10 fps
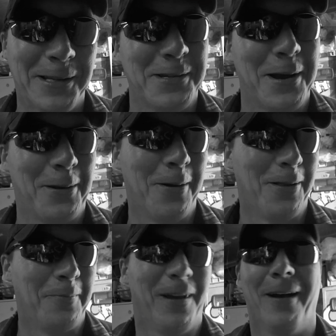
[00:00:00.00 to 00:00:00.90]
as I call
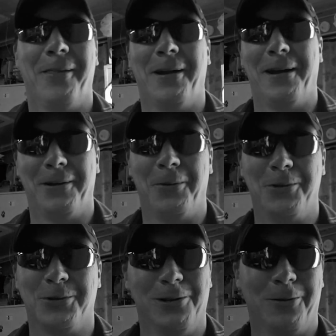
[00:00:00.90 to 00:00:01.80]
them now that I know the
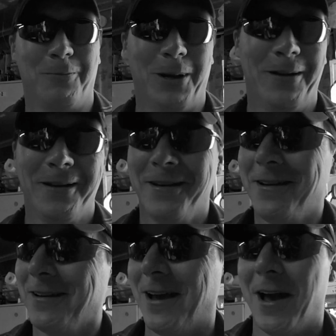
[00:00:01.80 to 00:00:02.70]
truth. But
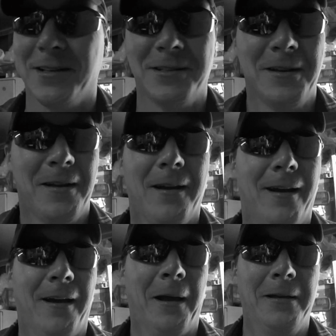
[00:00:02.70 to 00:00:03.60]
guys,
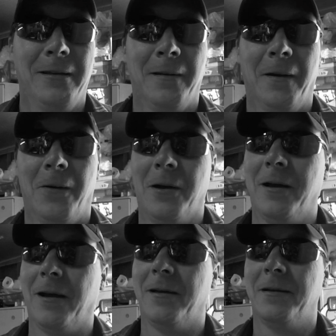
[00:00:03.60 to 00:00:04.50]
you know,
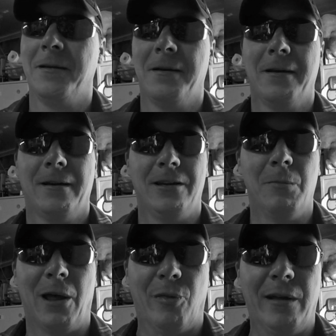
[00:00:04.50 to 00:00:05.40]
you
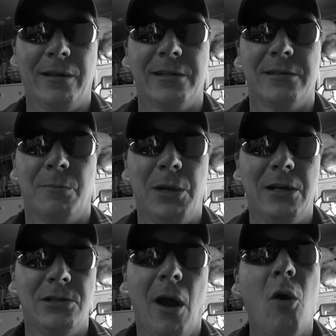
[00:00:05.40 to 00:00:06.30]
may think this is a
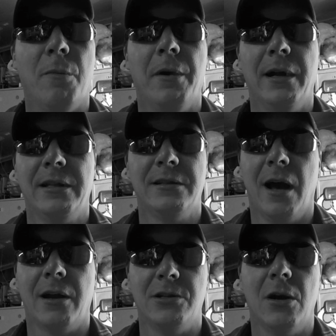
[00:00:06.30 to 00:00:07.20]
big joke, but it's
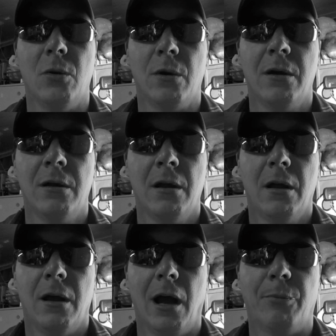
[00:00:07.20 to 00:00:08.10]
not a joke.
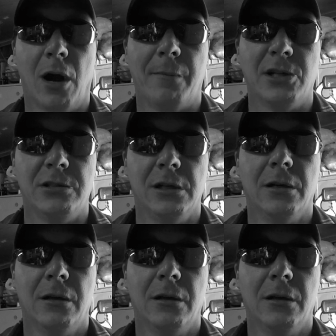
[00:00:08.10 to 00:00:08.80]
I promise you.